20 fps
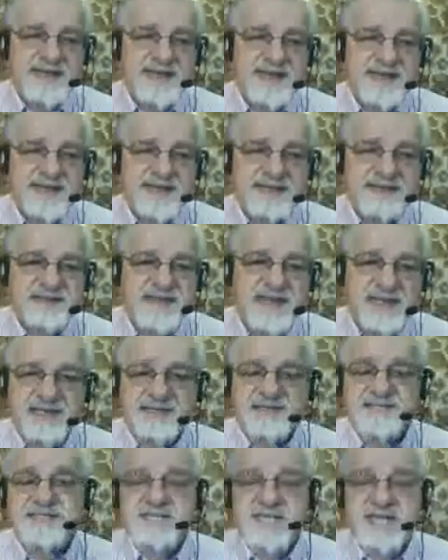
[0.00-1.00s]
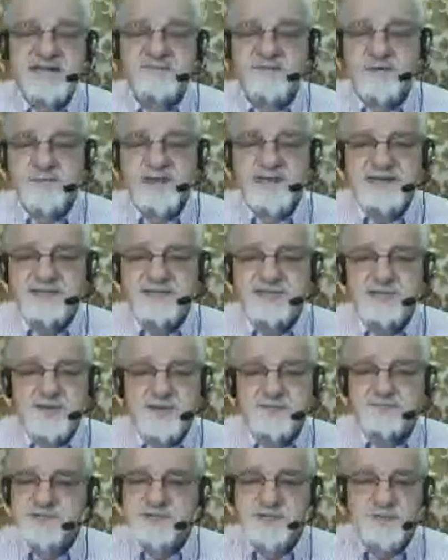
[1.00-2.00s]
and and save them in a
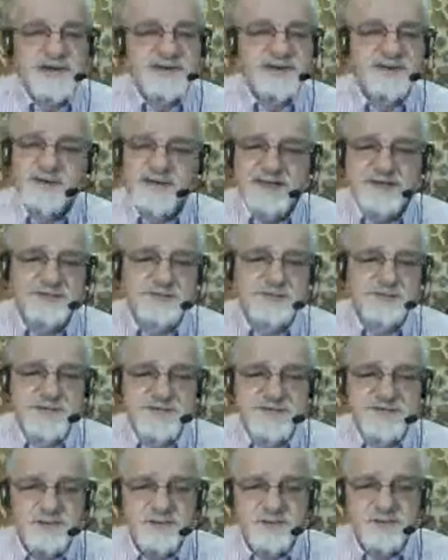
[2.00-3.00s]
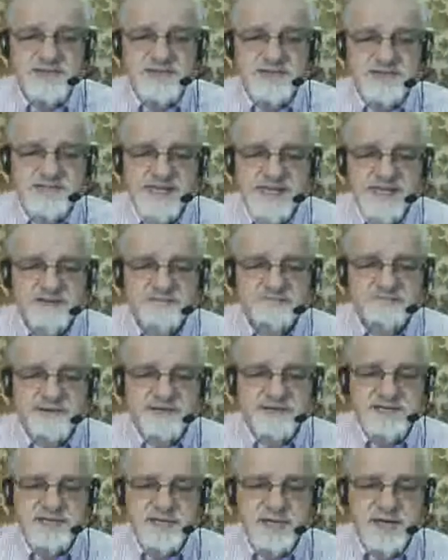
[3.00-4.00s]
script so I don't have to redo this
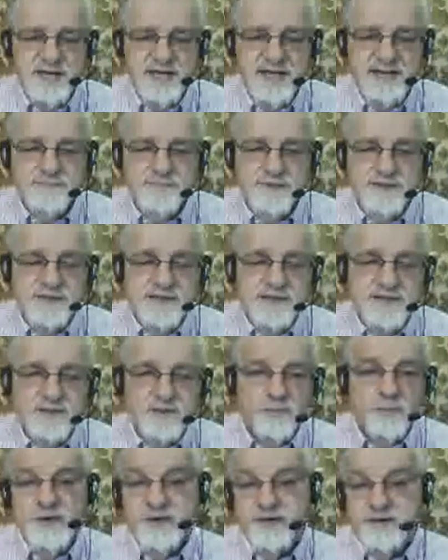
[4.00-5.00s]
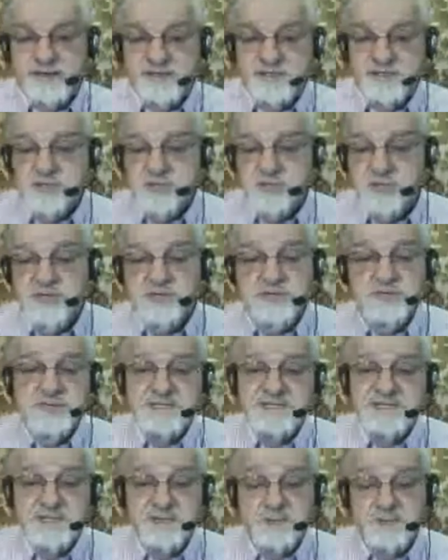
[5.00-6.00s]
every time. Whereas tar
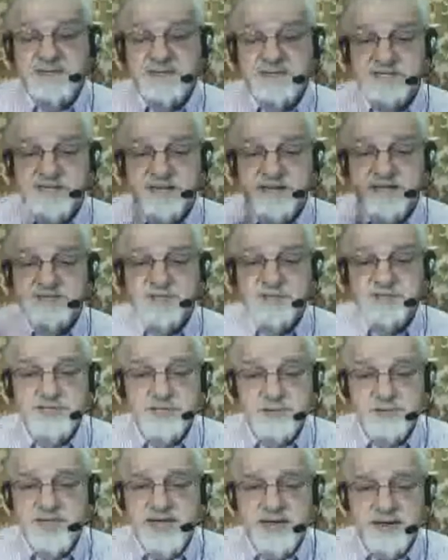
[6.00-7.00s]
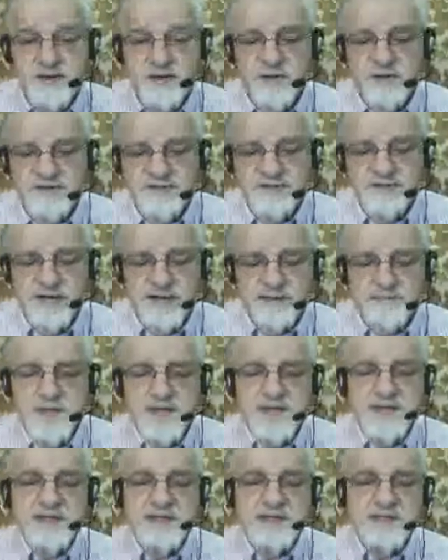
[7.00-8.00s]
is so easy, I just do that all the time.
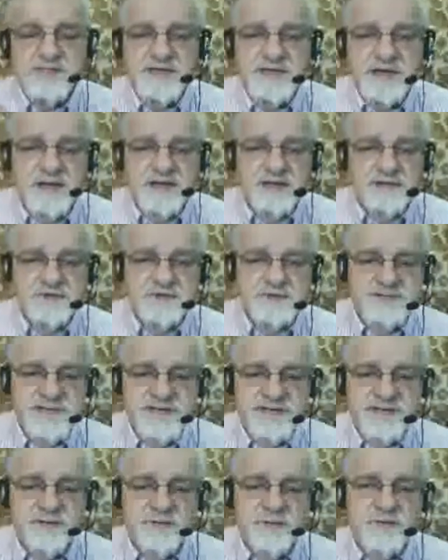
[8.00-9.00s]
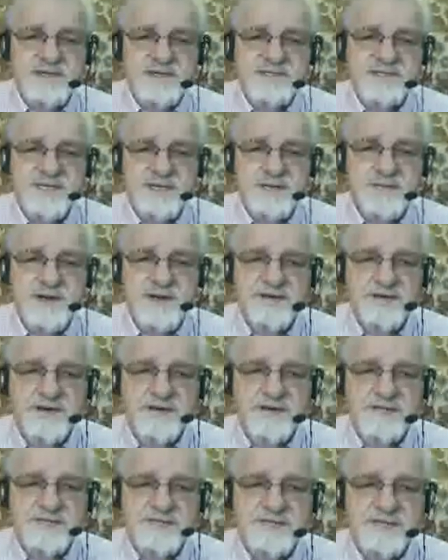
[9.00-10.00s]
The other thing I want to say about
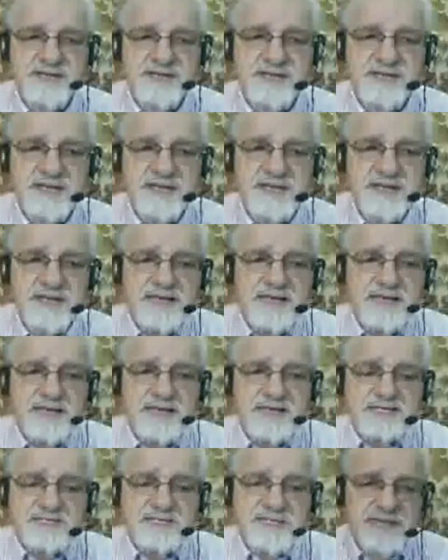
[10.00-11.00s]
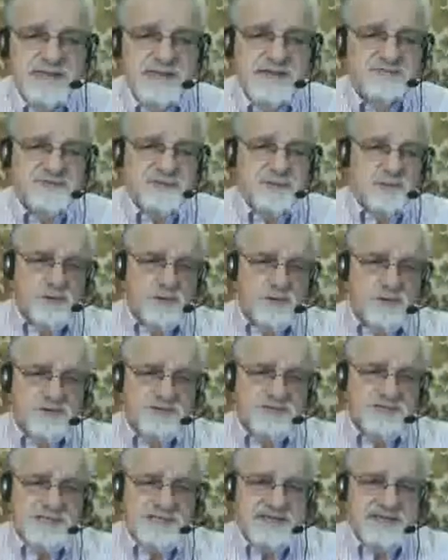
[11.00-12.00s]
rsync is if you
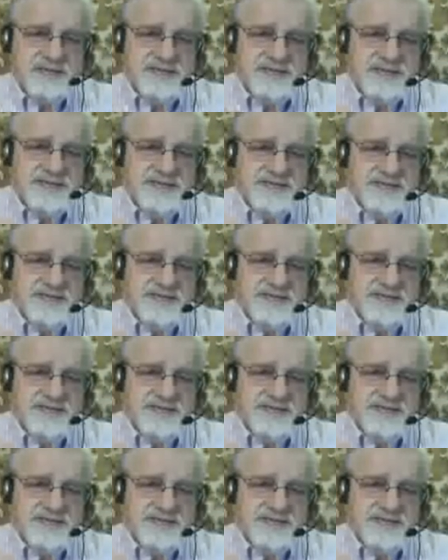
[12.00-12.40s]
rsync like